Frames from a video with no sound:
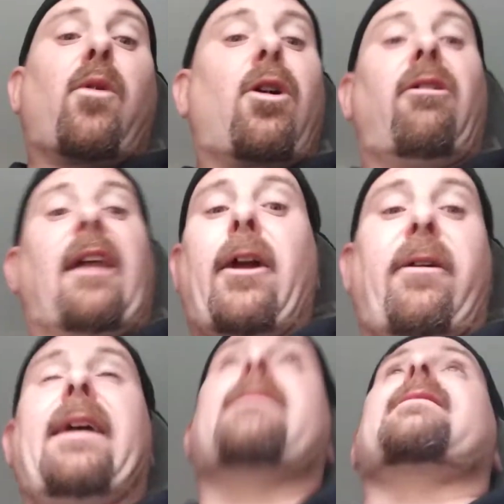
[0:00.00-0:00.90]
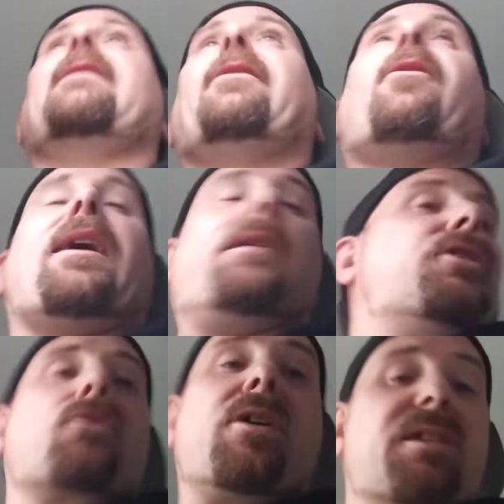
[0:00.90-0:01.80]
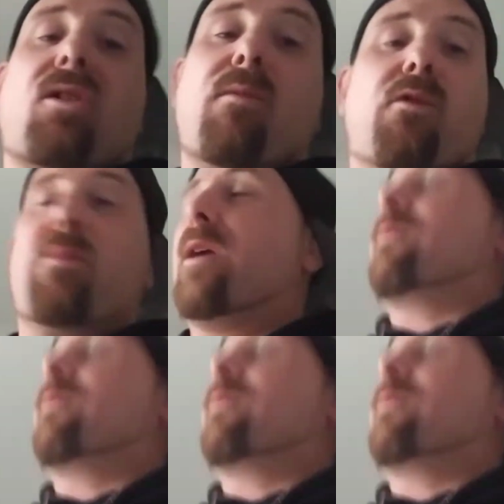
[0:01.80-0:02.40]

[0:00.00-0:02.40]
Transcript: were hilarious. You know, I enjoyed some of them. They